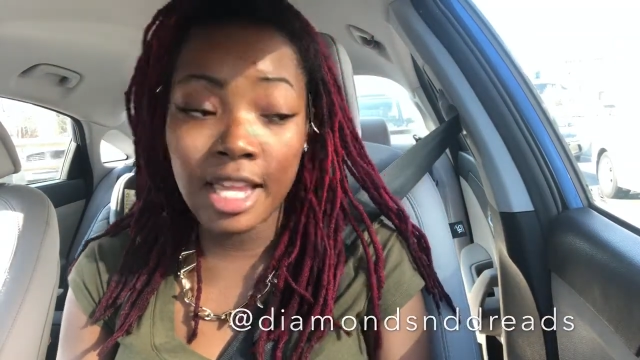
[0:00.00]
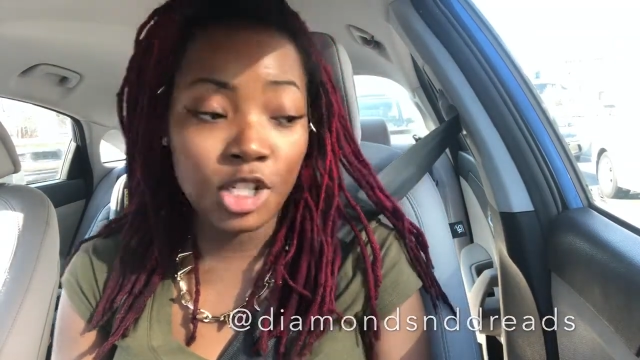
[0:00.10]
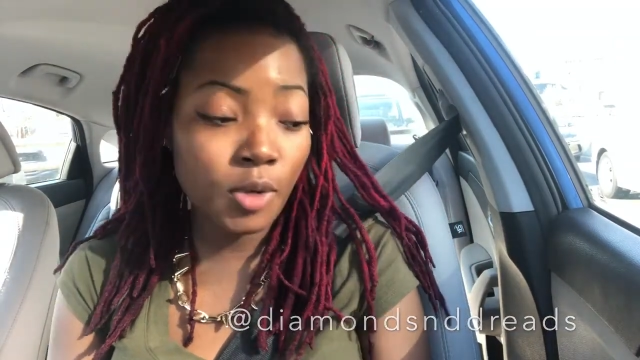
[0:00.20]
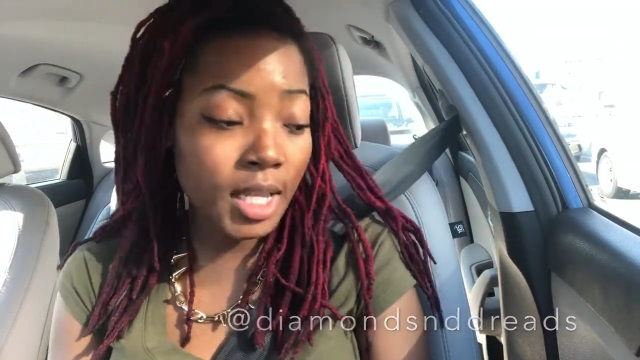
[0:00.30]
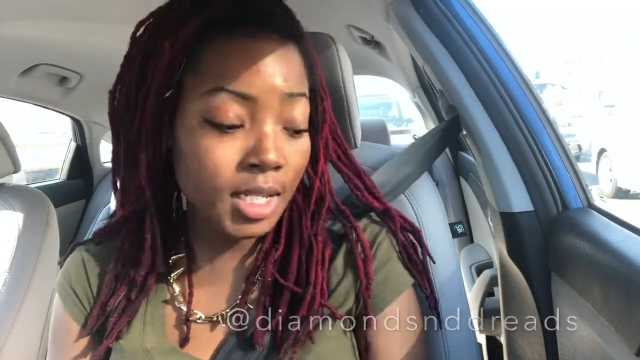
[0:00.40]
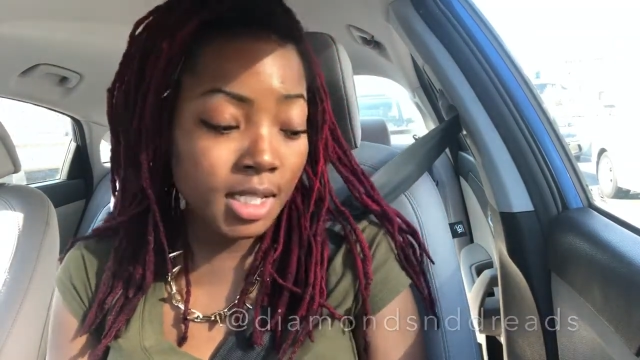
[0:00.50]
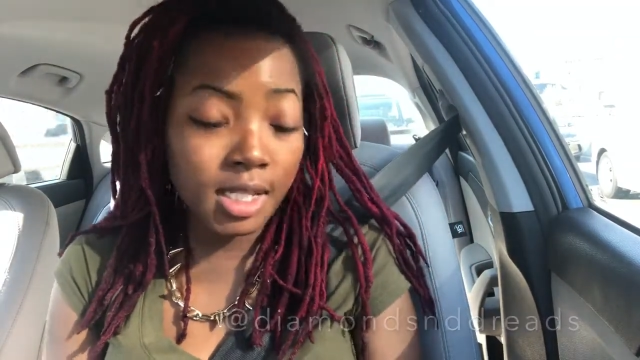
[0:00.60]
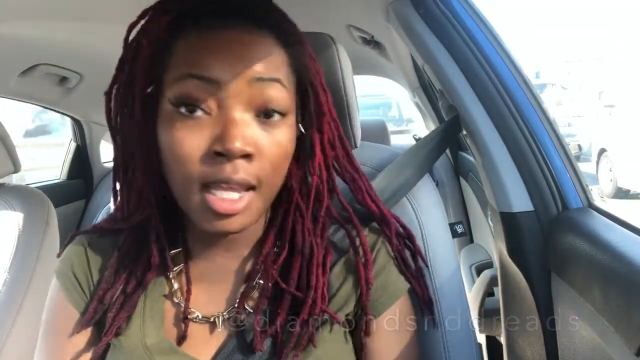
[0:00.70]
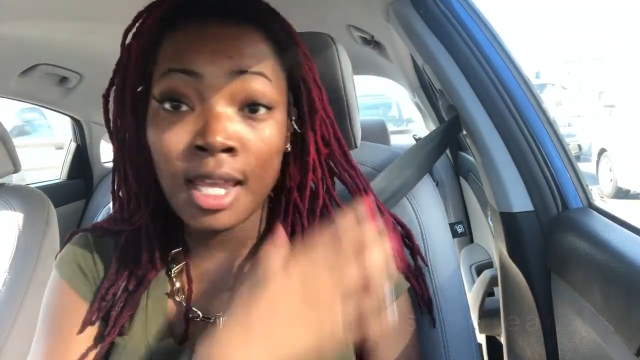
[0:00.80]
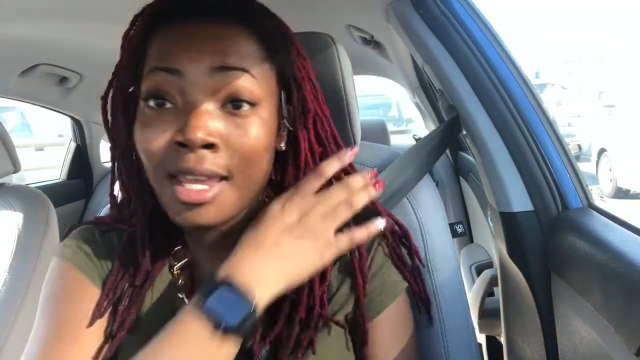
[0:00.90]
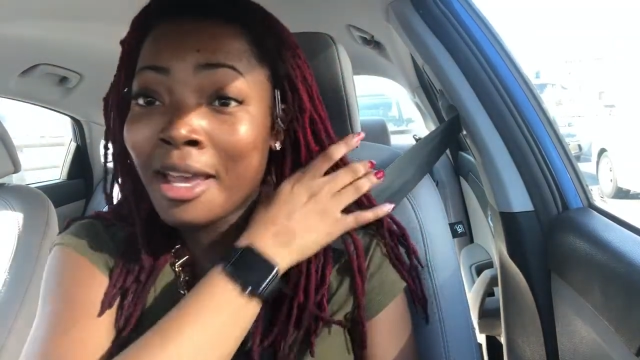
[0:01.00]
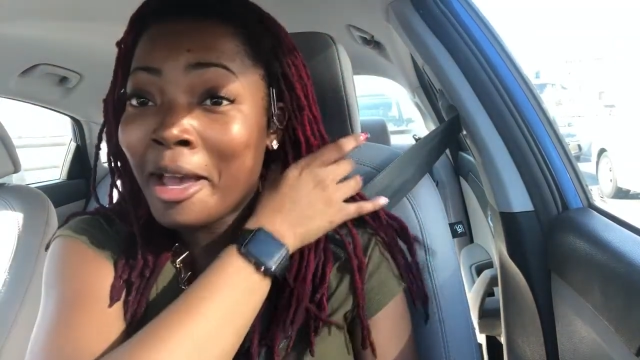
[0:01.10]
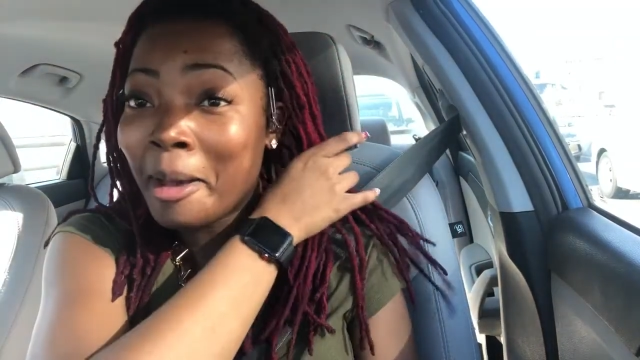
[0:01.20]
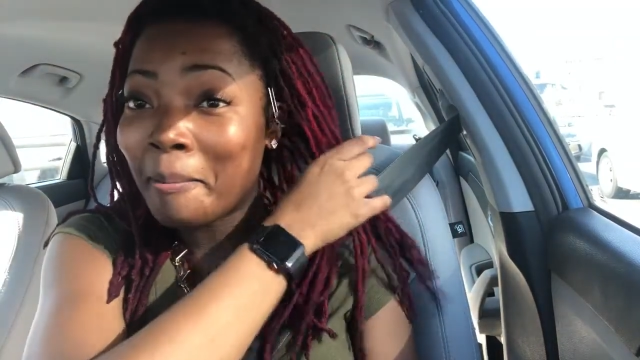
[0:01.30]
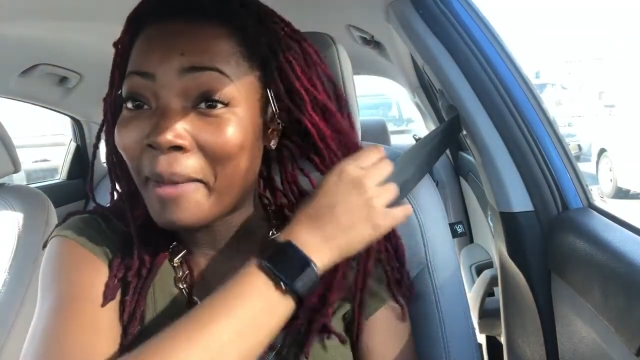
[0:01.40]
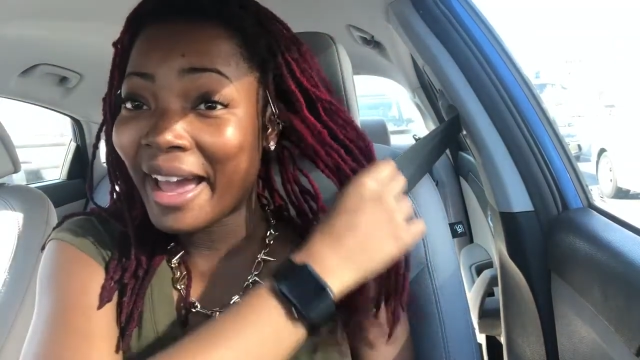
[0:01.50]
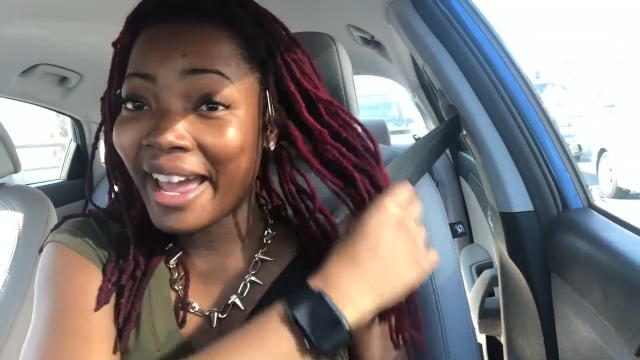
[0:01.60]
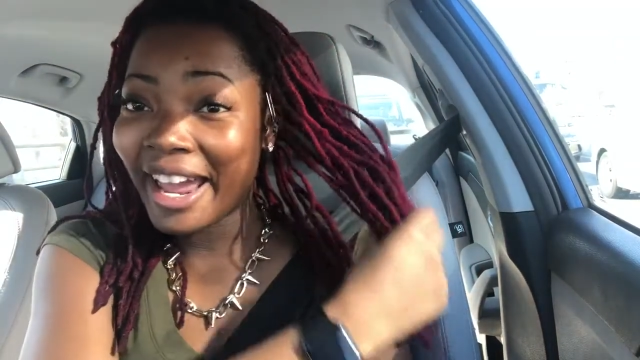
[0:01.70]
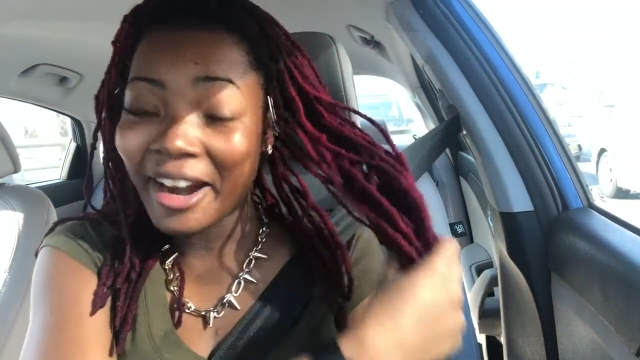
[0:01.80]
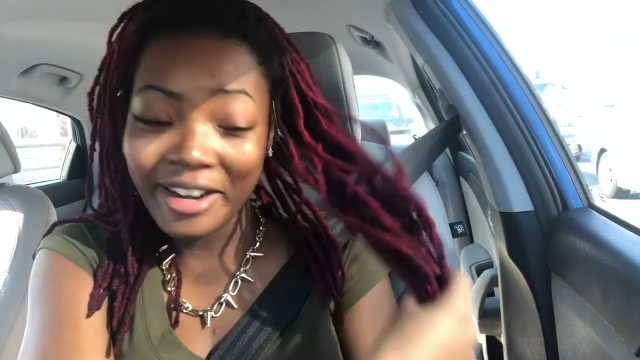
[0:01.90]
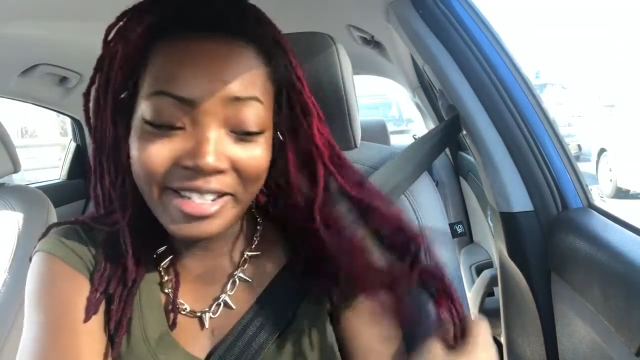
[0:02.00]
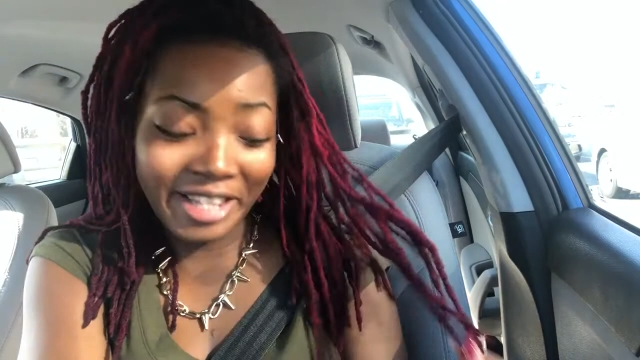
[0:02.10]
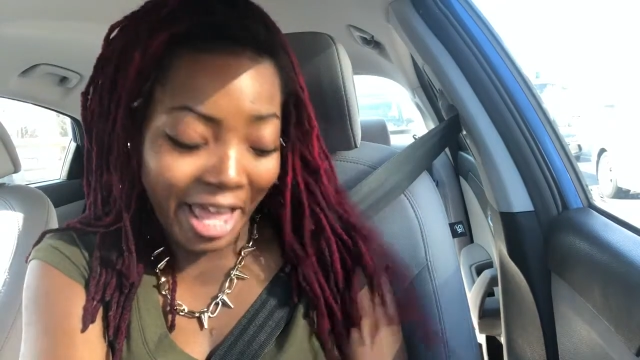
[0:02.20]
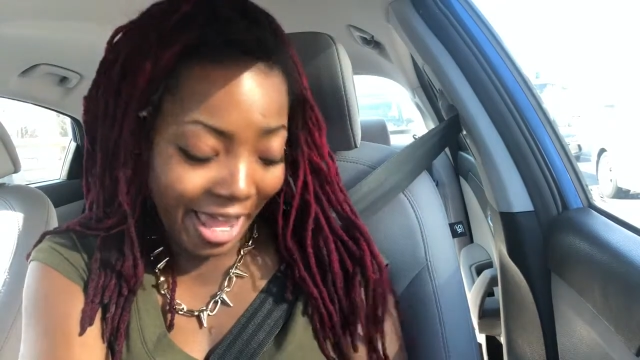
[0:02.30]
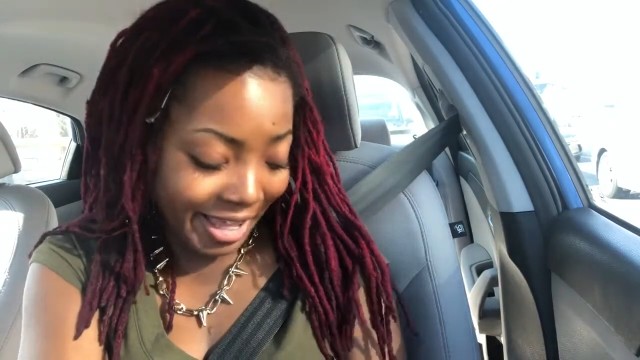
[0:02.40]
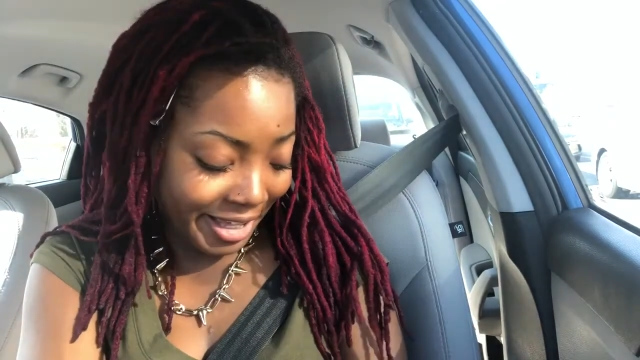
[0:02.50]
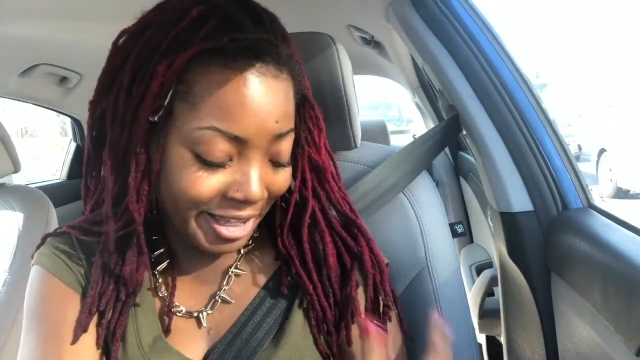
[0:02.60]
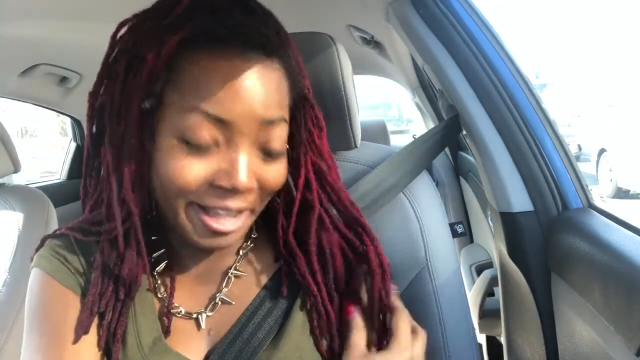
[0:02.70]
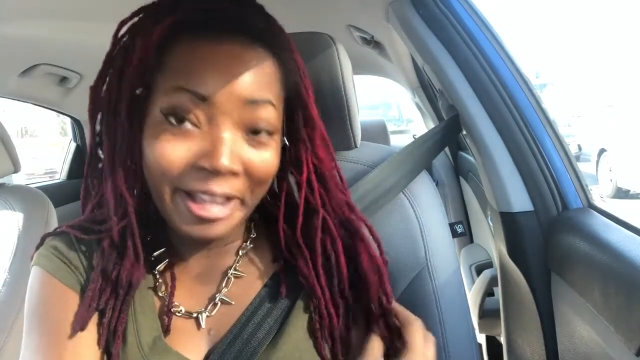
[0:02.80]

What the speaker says: As you can see, my hair is like